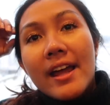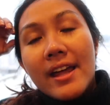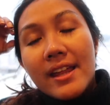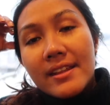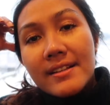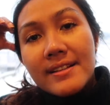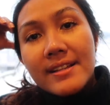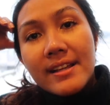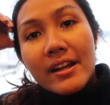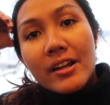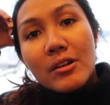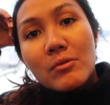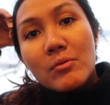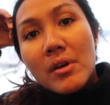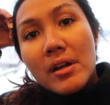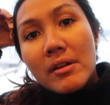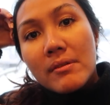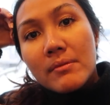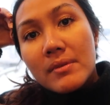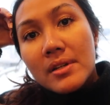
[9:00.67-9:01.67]
And the second
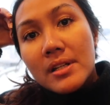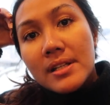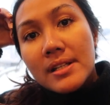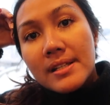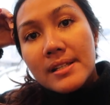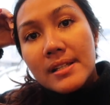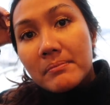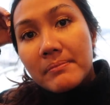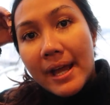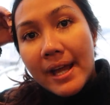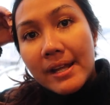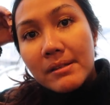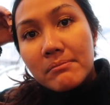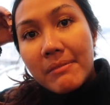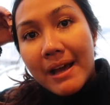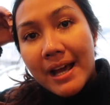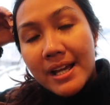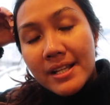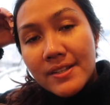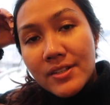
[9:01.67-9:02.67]
one was Bad
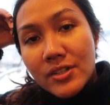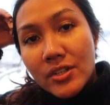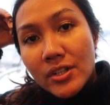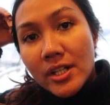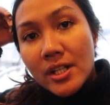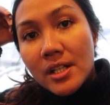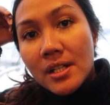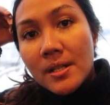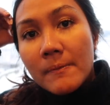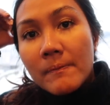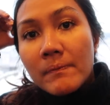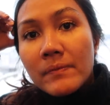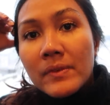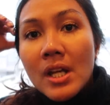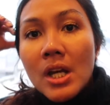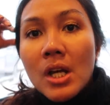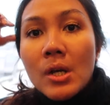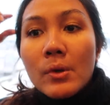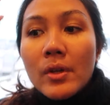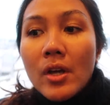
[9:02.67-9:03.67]
Bastard.
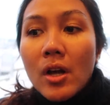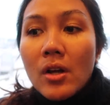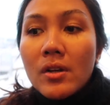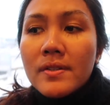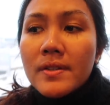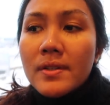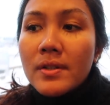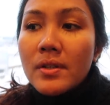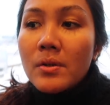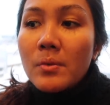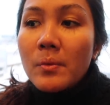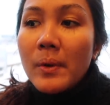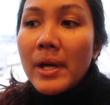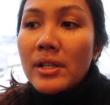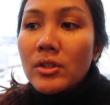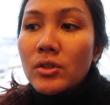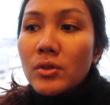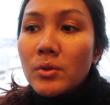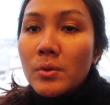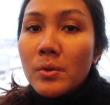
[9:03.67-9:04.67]
We also
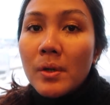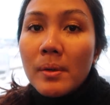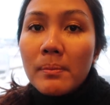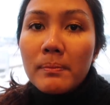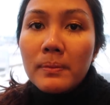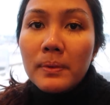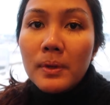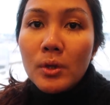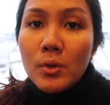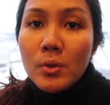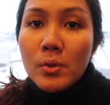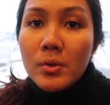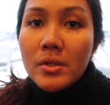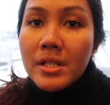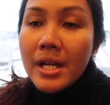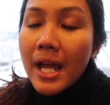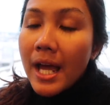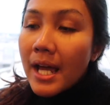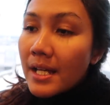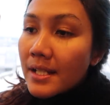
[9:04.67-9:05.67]
went to a blue
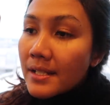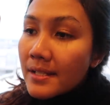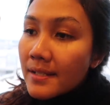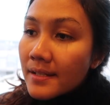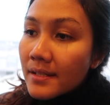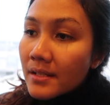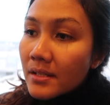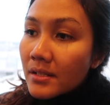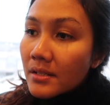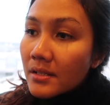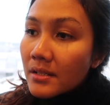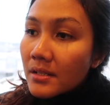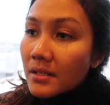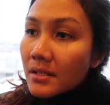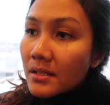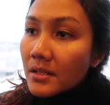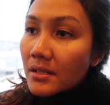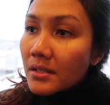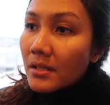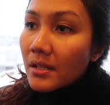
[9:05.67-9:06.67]
jazz.
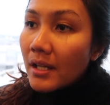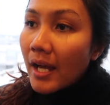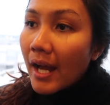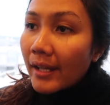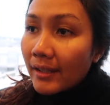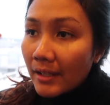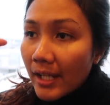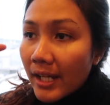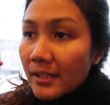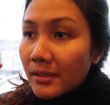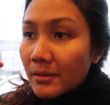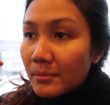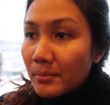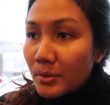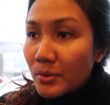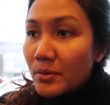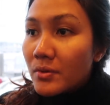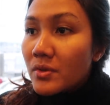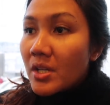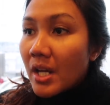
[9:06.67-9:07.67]
I like the
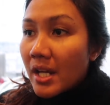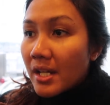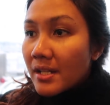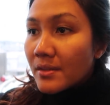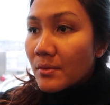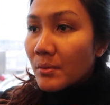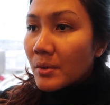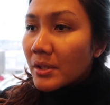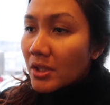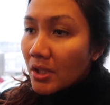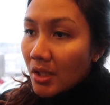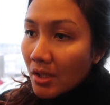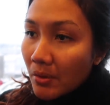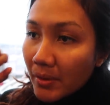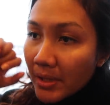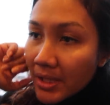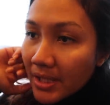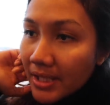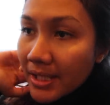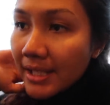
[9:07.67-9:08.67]
blue jazz. What do you call
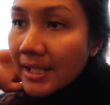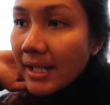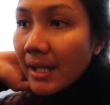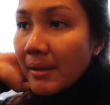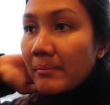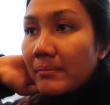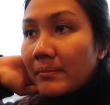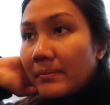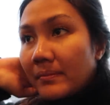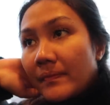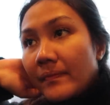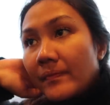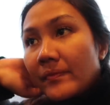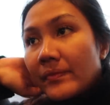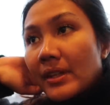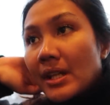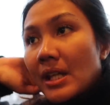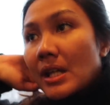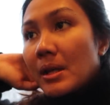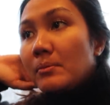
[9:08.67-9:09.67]
it?
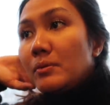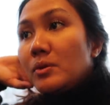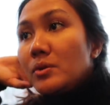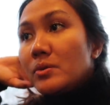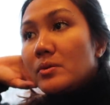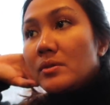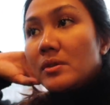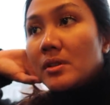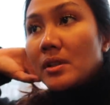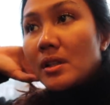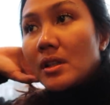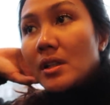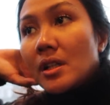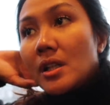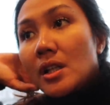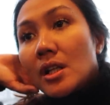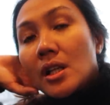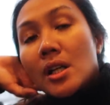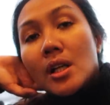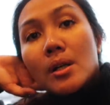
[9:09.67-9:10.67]
Blue Rock
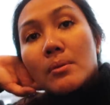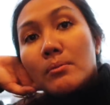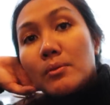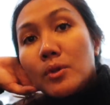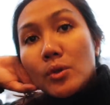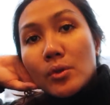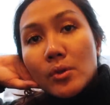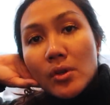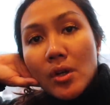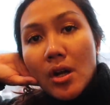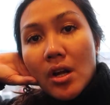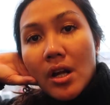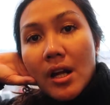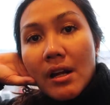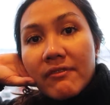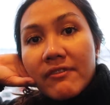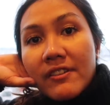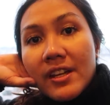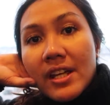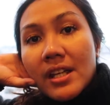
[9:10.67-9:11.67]
Cafe. Blue Rock
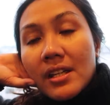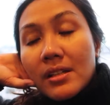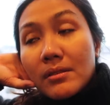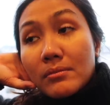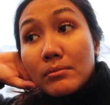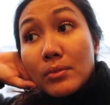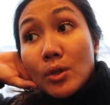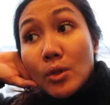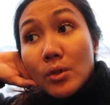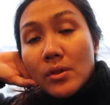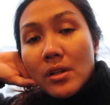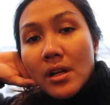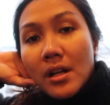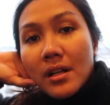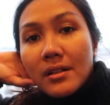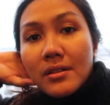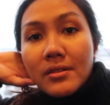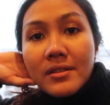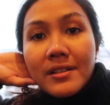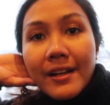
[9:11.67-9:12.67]
Cafe. Blue Rock,
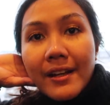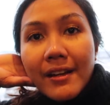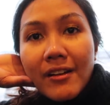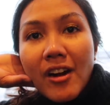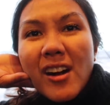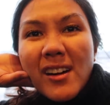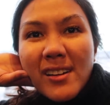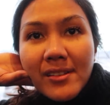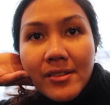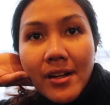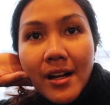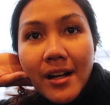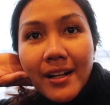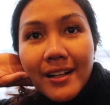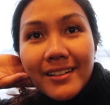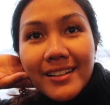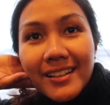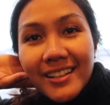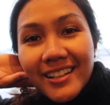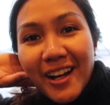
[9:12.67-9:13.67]
it's like Hard Rock
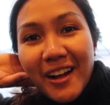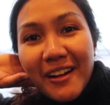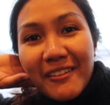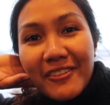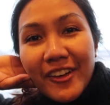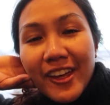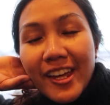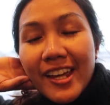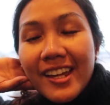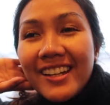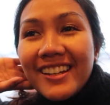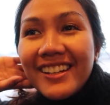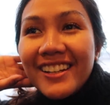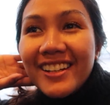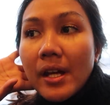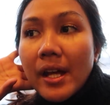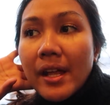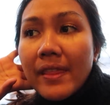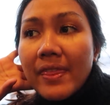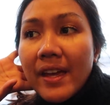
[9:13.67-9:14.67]
Cafe.
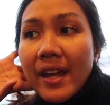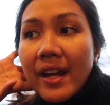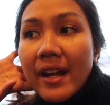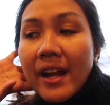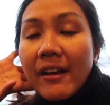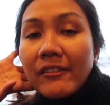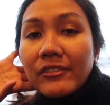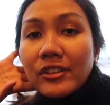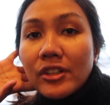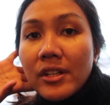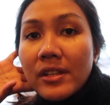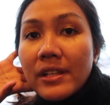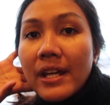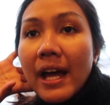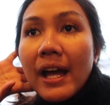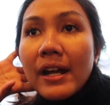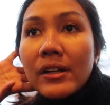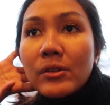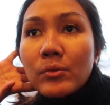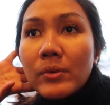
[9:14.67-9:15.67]
And then after
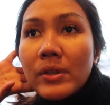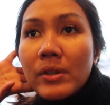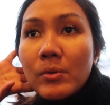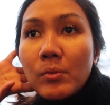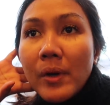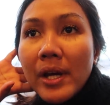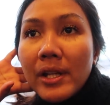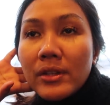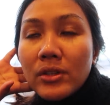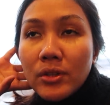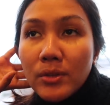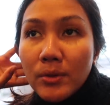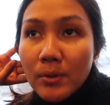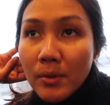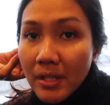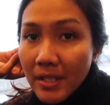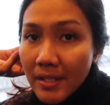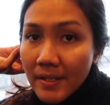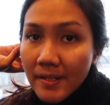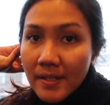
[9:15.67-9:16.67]
that, we went
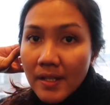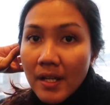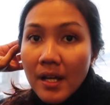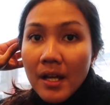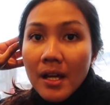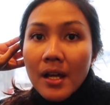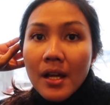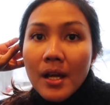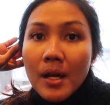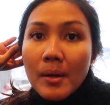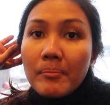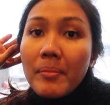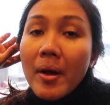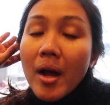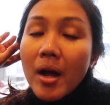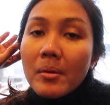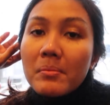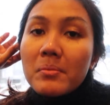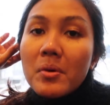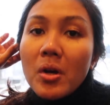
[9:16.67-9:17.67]
to this
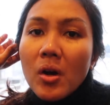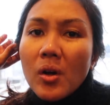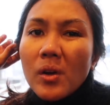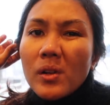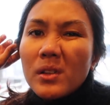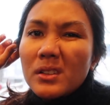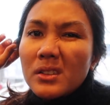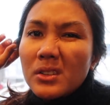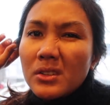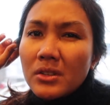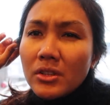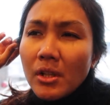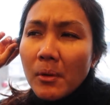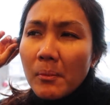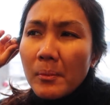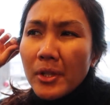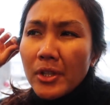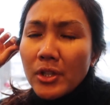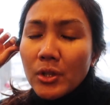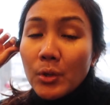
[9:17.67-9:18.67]
pub called number